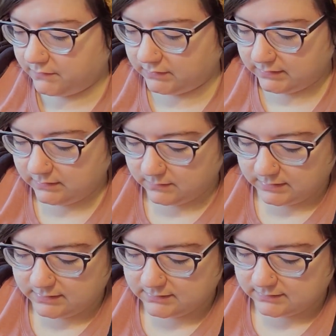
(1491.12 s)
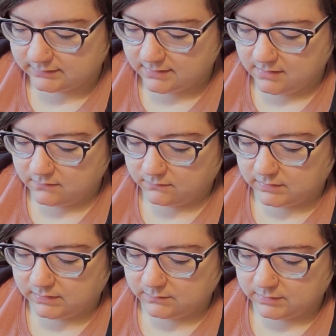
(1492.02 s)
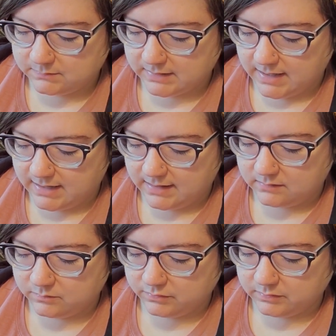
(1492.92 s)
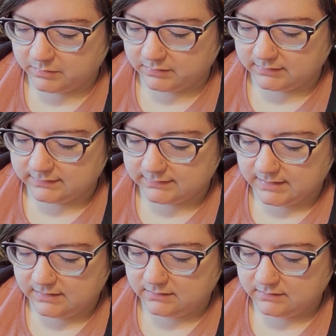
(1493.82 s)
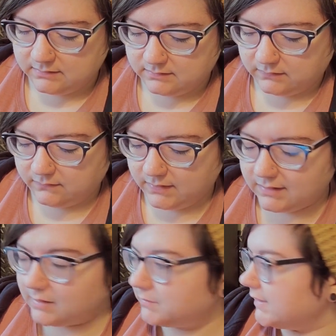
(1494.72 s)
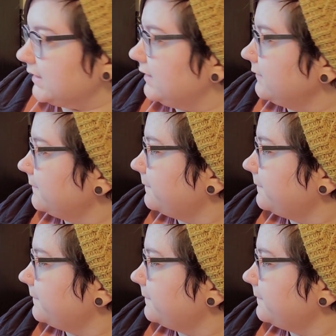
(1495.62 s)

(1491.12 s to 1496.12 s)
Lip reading: to knit with this. Really wish my cat hadn't pulled apart this skein. Very upsetting.